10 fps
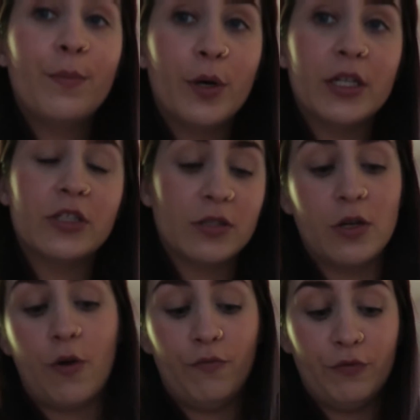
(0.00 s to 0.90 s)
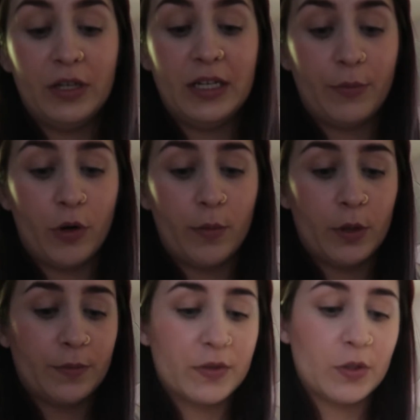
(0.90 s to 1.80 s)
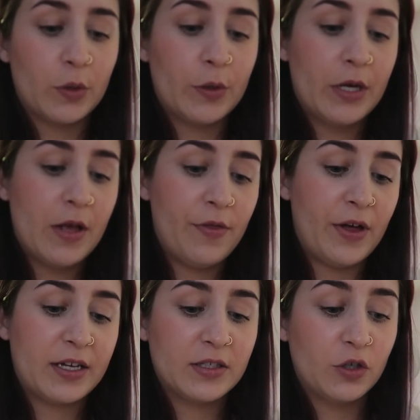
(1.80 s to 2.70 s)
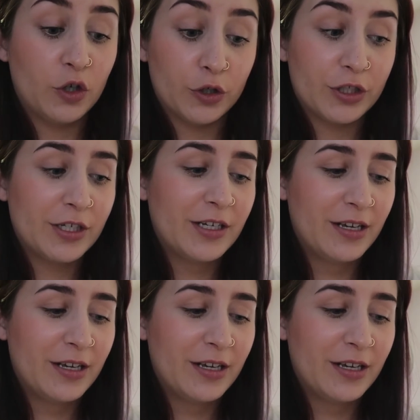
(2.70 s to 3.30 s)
but it's not really a problem, so that's good.